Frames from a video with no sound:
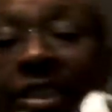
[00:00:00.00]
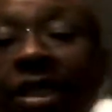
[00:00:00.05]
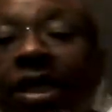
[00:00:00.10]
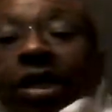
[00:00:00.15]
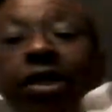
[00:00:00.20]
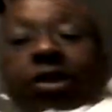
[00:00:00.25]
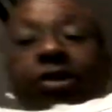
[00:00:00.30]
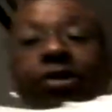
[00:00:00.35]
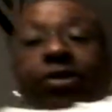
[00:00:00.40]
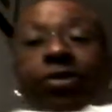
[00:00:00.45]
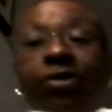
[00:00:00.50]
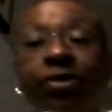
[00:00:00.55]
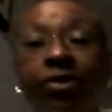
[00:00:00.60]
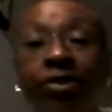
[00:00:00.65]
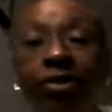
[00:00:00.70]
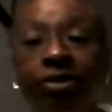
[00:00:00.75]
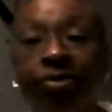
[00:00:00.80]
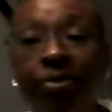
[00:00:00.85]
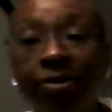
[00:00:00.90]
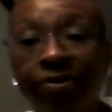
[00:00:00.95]
heel
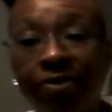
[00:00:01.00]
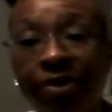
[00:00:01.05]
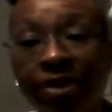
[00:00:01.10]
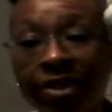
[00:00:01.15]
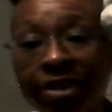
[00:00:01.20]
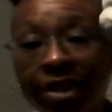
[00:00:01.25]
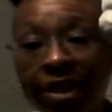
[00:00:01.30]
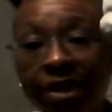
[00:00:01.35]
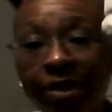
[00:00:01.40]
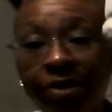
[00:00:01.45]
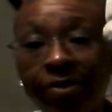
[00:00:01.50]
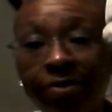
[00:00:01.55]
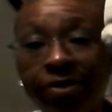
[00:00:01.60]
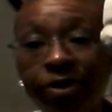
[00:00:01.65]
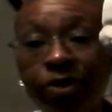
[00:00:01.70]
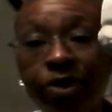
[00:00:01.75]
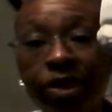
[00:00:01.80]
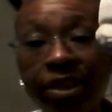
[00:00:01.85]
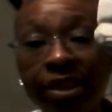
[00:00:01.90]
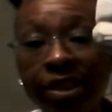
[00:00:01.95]
with this heel.
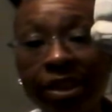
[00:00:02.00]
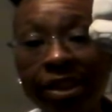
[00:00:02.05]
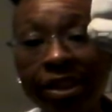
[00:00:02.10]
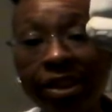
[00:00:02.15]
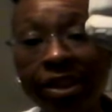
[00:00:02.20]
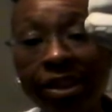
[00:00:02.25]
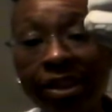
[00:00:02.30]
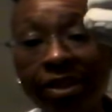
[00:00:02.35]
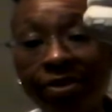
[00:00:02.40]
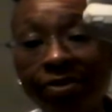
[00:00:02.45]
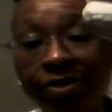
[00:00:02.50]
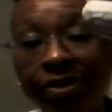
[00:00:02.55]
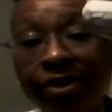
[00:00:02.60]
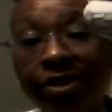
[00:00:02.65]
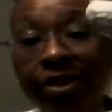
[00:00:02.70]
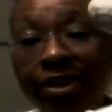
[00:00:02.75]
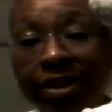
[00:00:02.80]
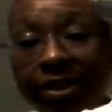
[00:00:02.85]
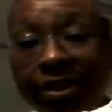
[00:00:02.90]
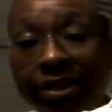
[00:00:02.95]
You can see the
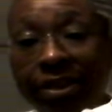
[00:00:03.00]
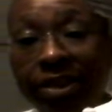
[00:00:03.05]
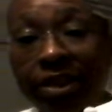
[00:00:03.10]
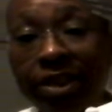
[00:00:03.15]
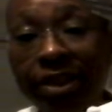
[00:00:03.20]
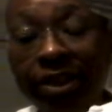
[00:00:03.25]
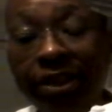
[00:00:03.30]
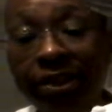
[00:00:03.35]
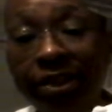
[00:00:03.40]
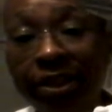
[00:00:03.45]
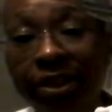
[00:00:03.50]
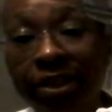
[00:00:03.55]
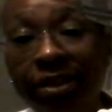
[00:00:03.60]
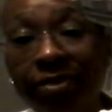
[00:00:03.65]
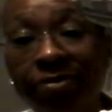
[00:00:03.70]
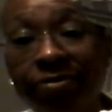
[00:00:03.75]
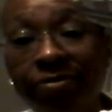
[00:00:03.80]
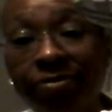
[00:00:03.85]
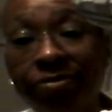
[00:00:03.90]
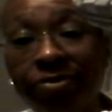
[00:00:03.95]
difference clearly.
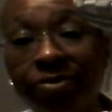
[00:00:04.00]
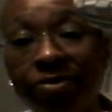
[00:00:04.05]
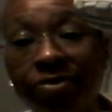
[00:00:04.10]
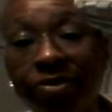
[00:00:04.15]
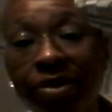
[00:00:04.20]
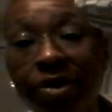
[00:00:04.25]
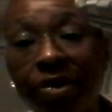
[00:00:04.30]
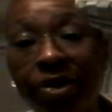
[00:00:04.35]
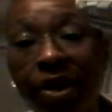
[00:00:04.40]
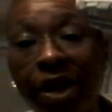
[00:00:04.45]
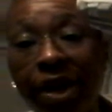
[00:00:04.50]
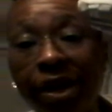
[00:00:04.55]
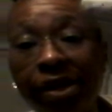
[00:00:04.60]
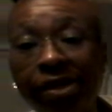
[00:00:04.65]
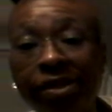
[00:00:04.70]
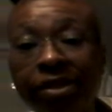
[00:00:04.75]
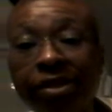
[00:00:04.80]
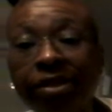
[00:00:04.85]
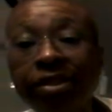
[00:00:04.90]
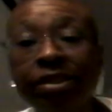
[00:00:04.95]
Okay?
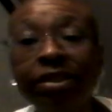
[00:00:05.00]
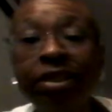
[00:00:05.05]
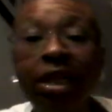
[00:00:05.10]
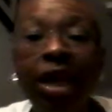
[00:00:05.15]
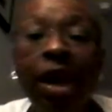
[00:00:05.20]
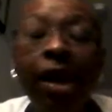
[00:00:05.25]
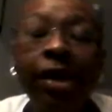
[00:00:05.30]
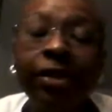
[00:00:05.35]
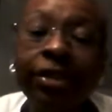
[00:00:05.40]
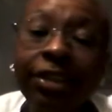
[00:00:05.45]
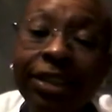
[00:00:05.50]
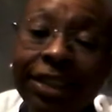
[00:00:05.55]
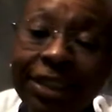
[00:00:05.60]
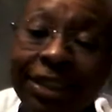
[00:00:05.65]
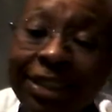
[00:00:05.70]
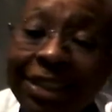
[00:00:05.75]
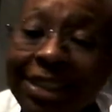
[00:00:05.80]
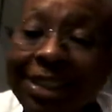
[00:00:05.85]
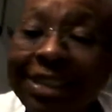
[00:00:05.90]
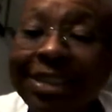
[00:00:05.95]

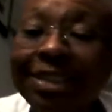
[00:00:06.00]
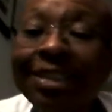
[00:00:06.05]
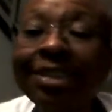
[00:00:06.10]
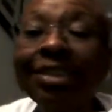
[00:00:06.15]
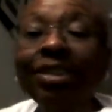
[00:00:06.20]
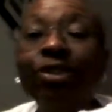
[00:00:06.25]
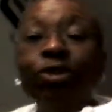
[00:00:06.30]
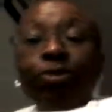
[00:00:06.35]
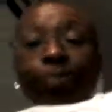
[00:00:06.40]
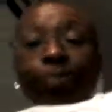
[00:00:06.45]
This is New